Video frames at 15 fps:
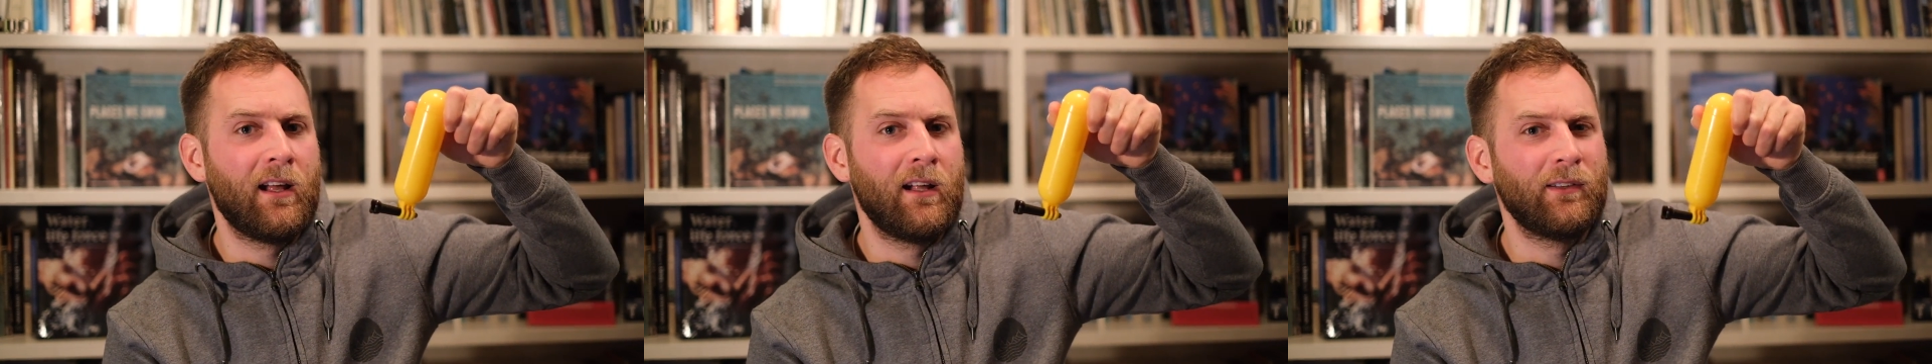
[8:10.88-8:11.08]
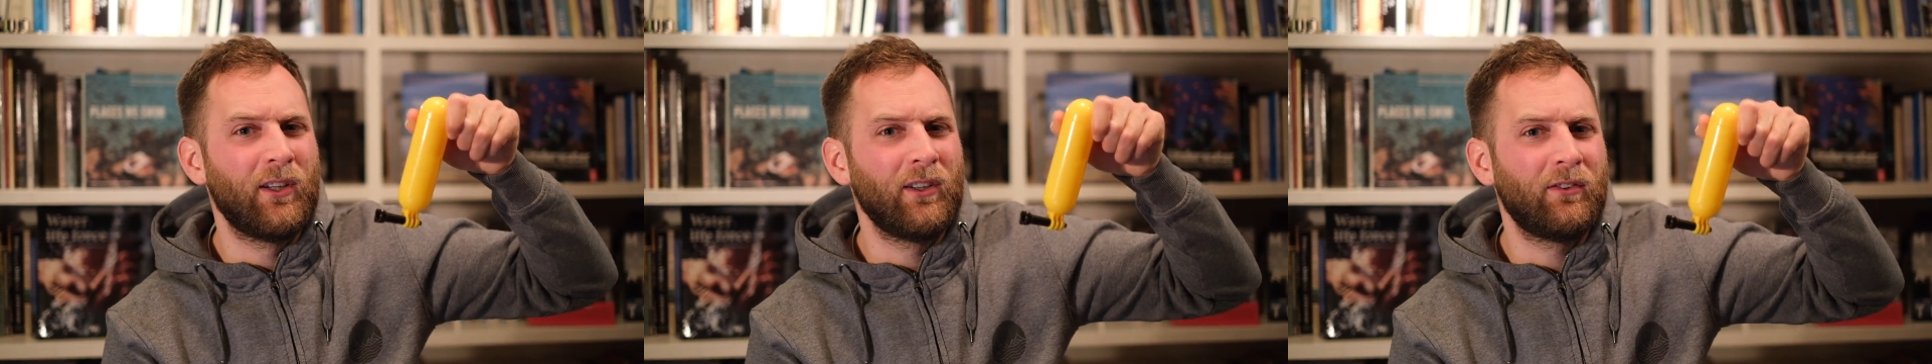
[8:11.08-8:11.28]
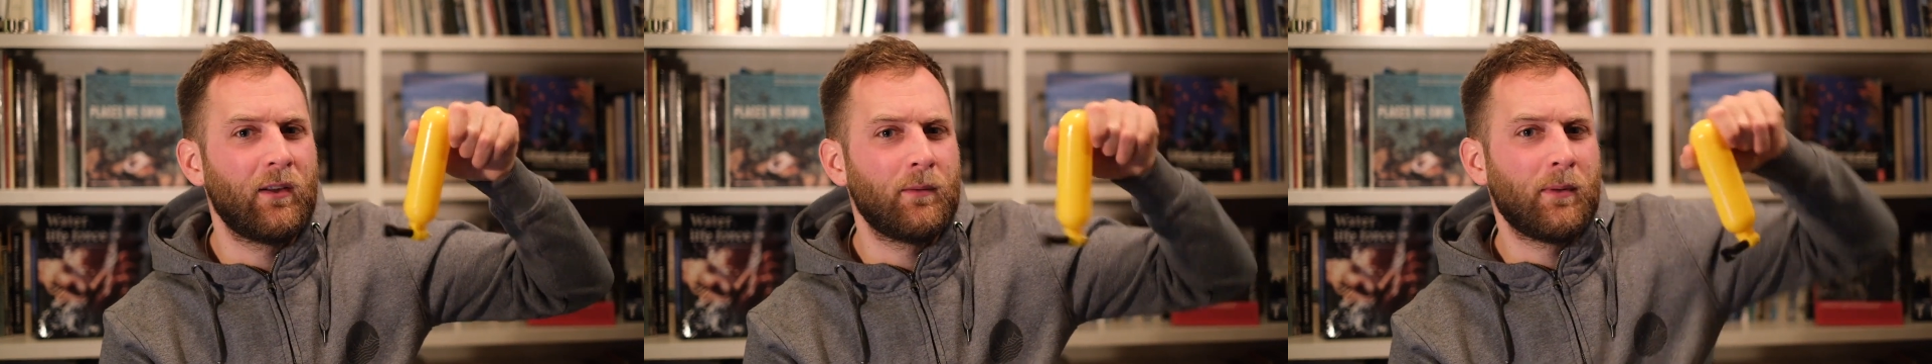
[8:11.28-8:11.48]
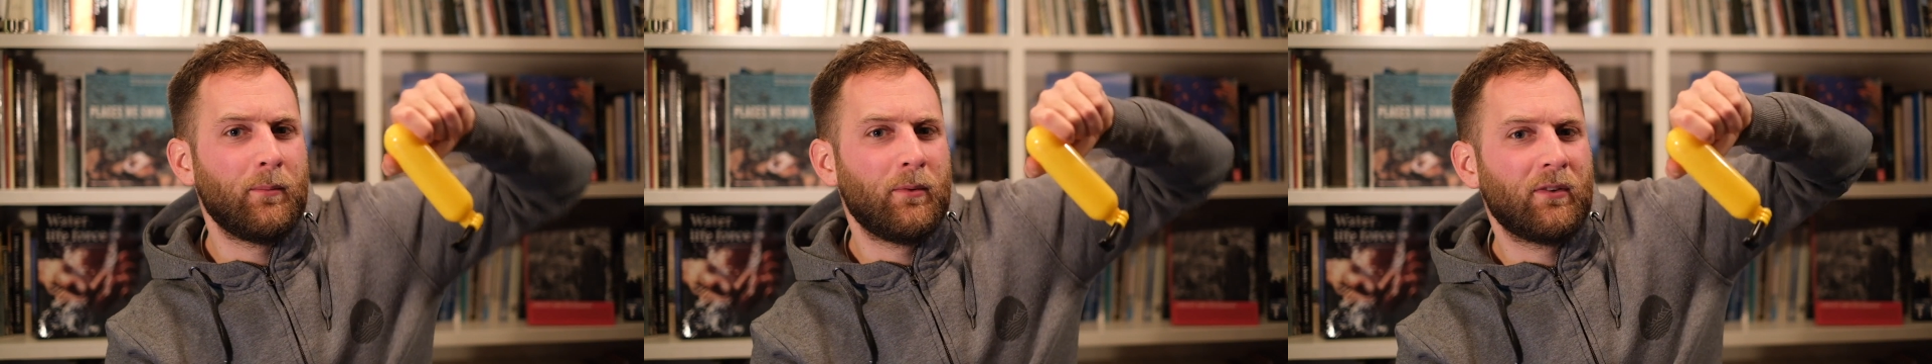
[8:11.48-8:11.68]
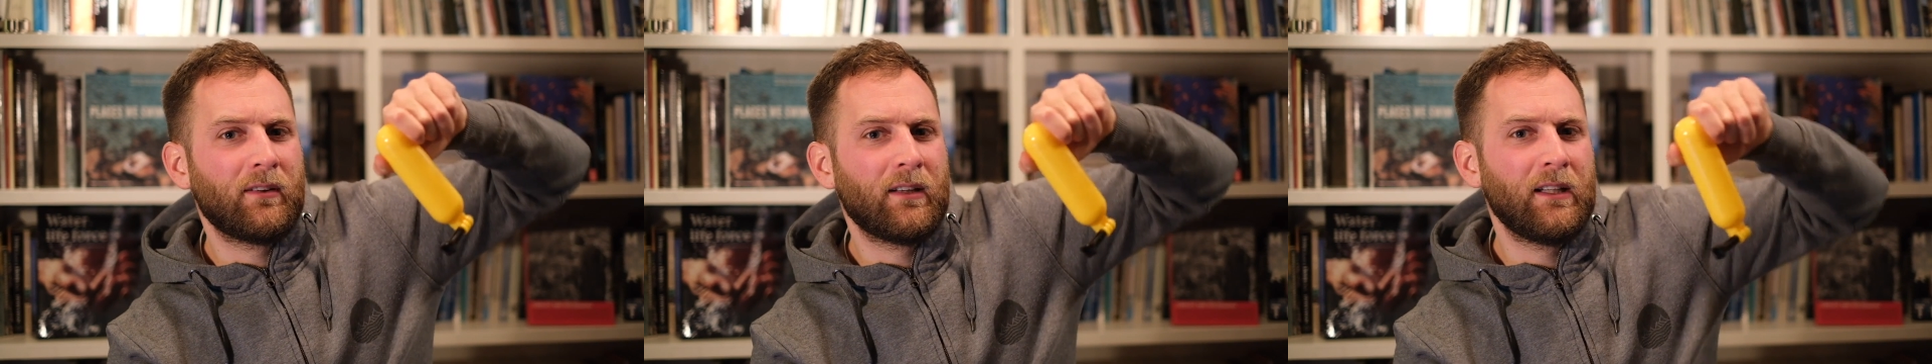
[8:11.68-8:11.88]
lots of them might
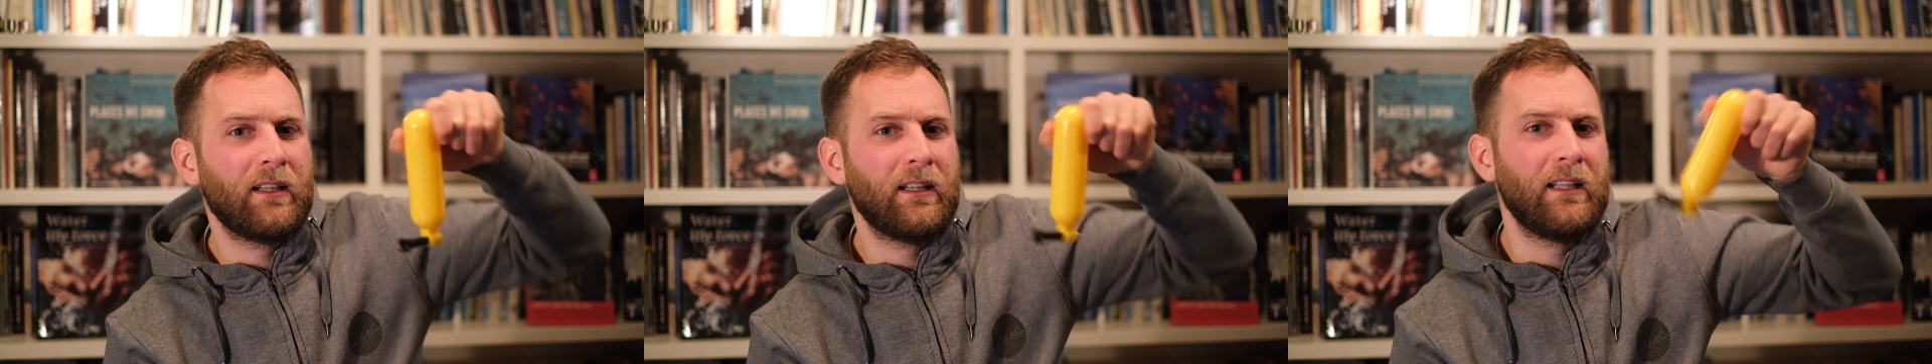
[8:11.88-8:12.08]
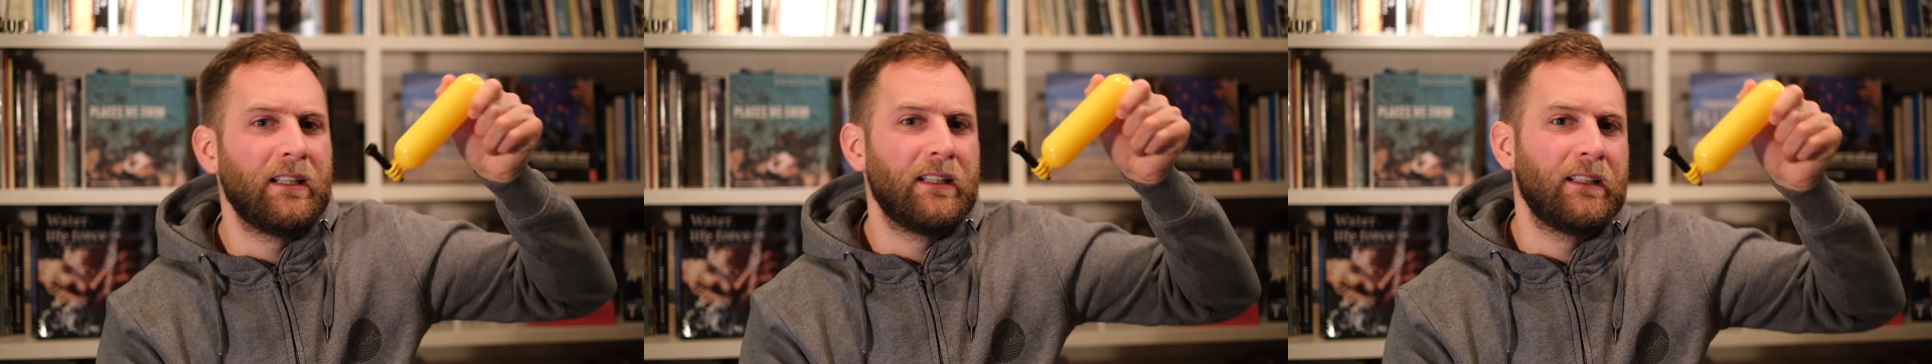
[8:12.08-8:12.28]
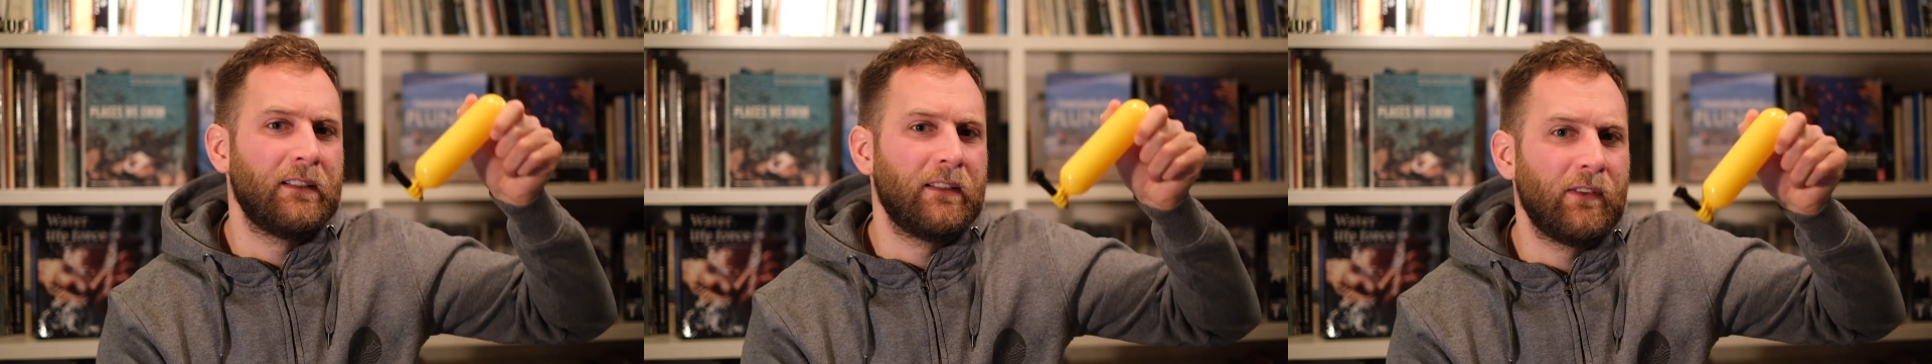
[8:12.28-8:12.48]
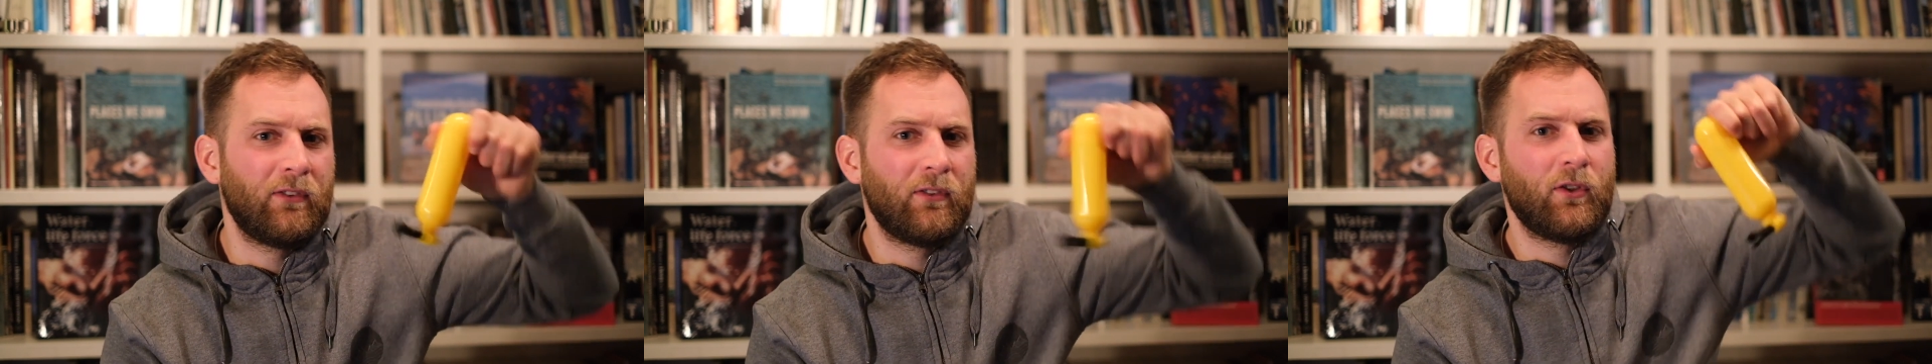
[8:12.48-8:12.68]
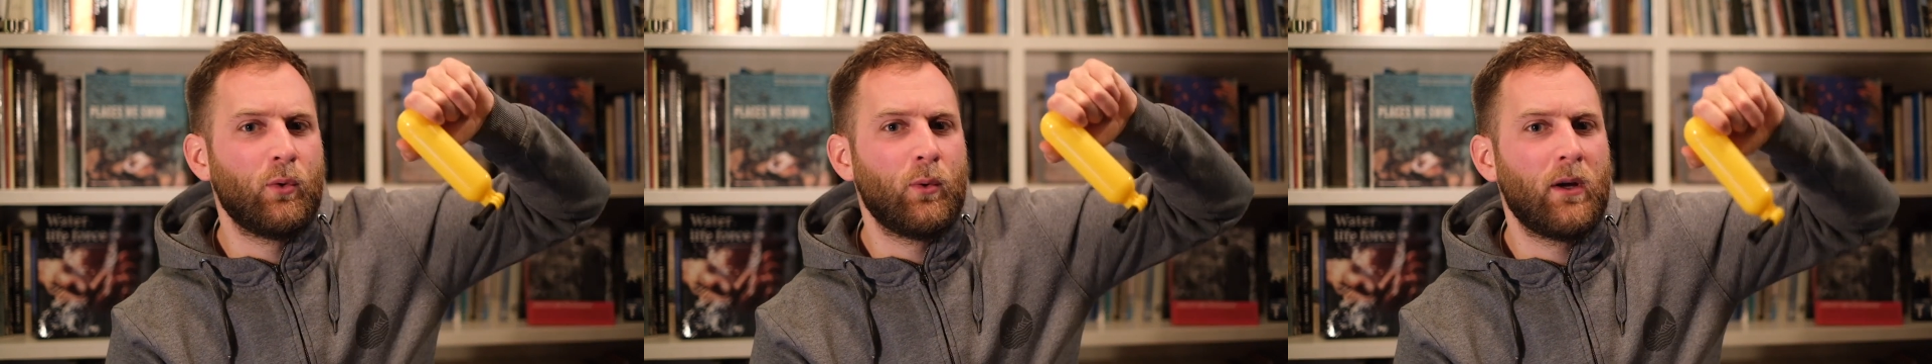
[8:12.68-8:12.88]
be slightly
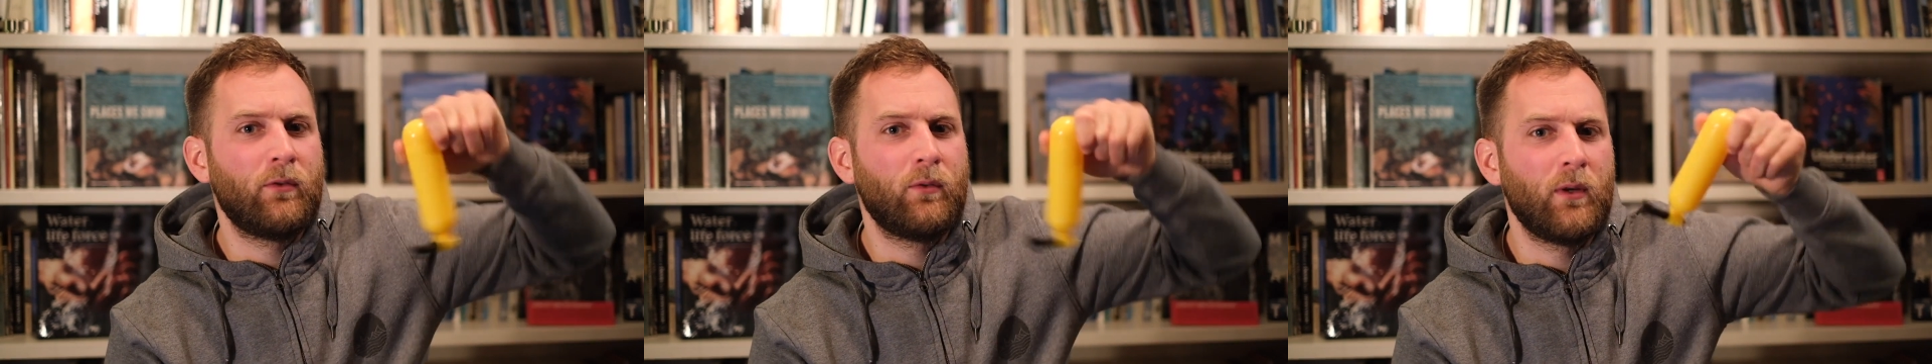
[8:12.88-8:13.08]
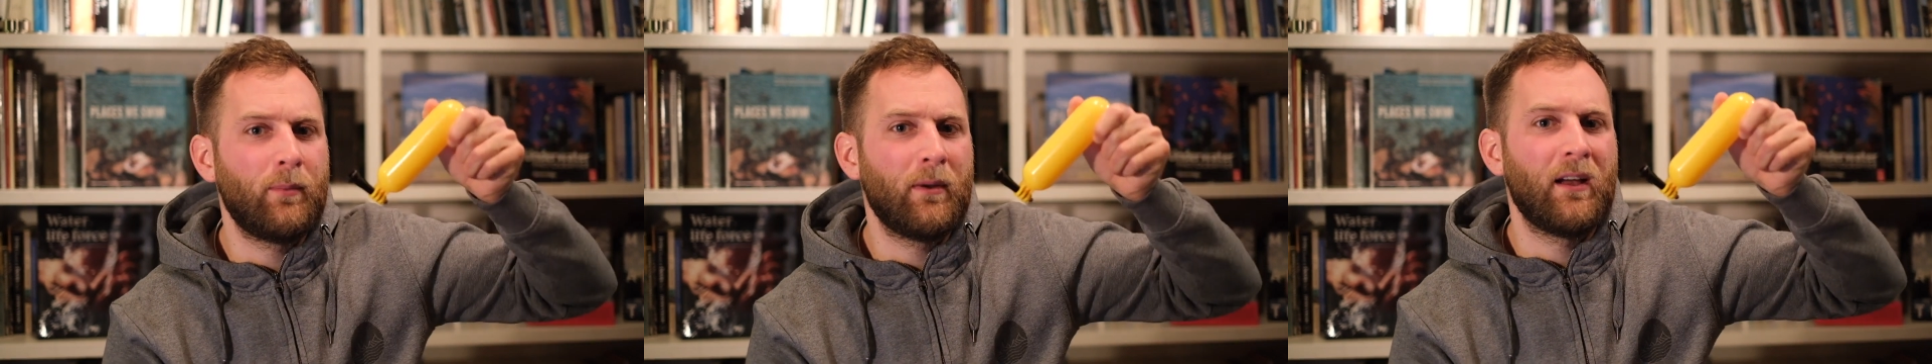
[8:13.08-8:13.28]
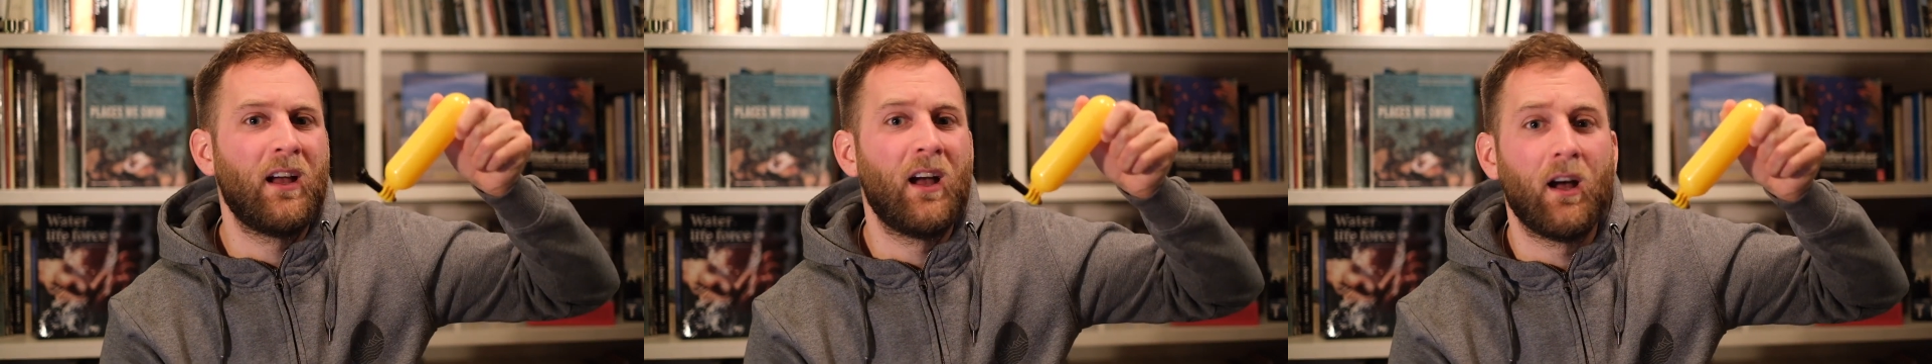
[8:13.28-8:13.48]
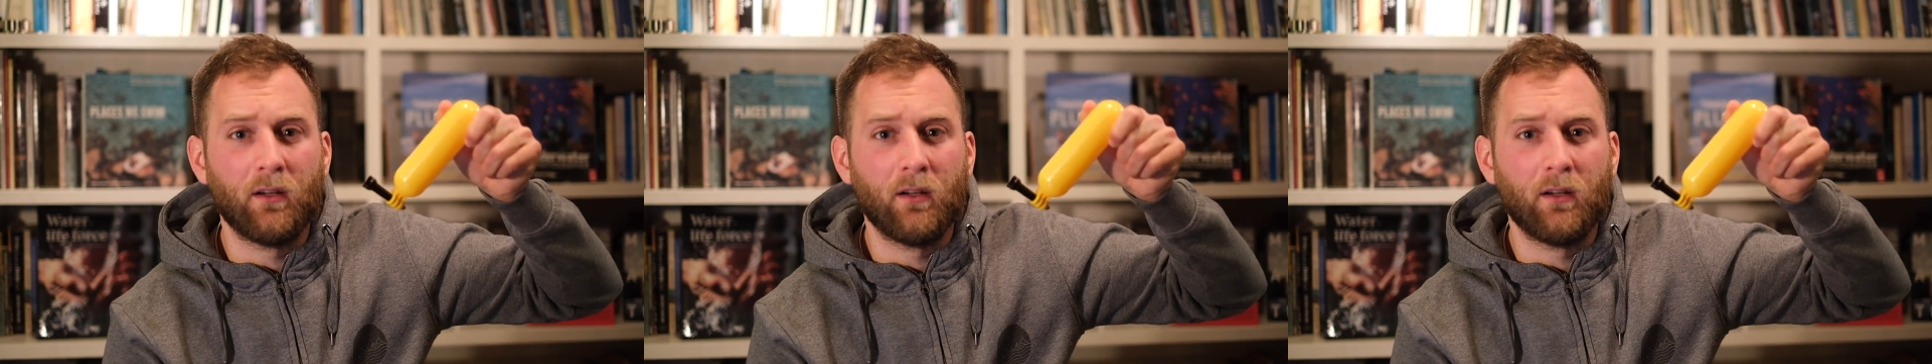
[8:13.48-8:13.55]
skew a wee bit.